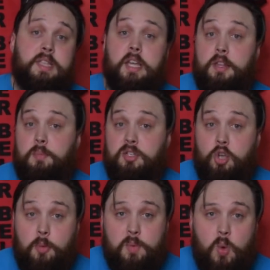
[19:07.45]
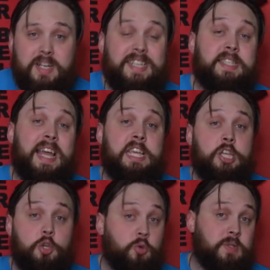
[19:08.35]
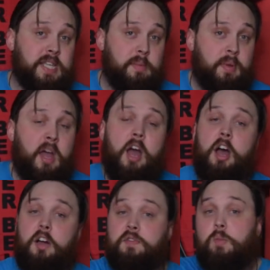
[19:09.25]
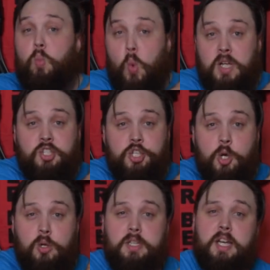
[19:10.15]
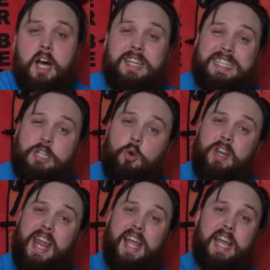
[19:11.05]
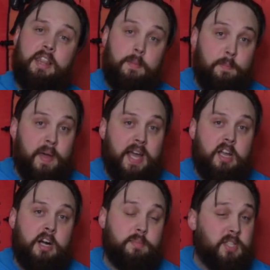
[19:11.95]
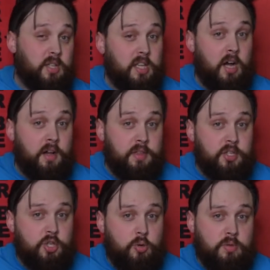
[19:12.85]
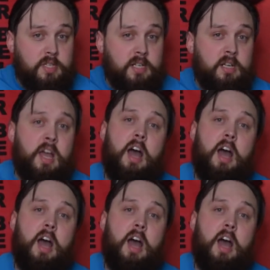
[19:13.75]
The other most common one is a U-zip from one shoulder under your neck and then back up to the other shoulder.